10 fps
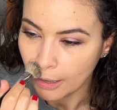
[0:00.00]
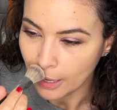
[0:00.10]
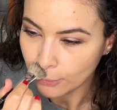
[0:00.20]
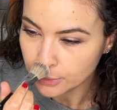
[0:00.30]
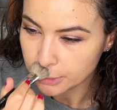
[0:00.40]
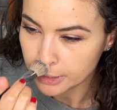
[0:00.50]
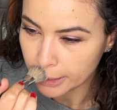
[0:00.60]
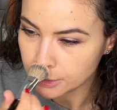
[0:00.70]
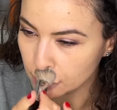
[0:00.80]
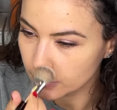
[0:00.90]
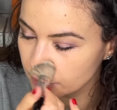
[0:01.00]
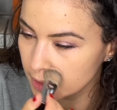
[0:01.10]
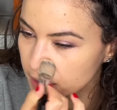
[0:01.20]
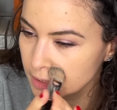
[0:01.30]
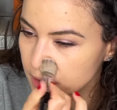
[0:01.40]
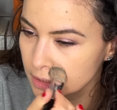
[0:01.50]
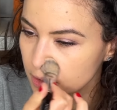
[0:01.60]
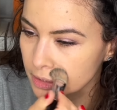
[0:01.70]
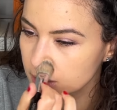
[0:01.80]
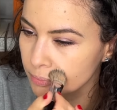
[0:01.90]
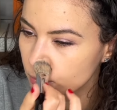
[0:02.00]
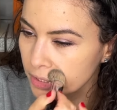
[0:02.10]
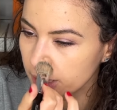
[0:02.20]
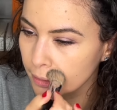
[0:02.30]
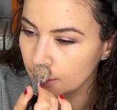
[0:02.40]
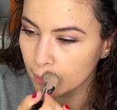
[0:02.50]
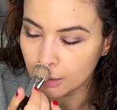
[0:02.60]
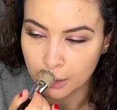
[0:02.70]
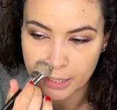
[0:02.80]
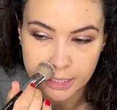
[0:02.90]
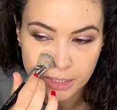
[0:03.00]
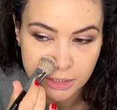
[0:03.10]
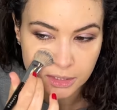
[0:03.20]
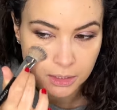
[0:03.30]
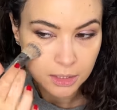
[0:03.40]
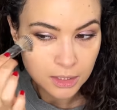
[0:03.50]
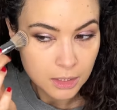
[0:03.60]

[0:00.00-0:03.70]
I would say so. I think it starts pretty light,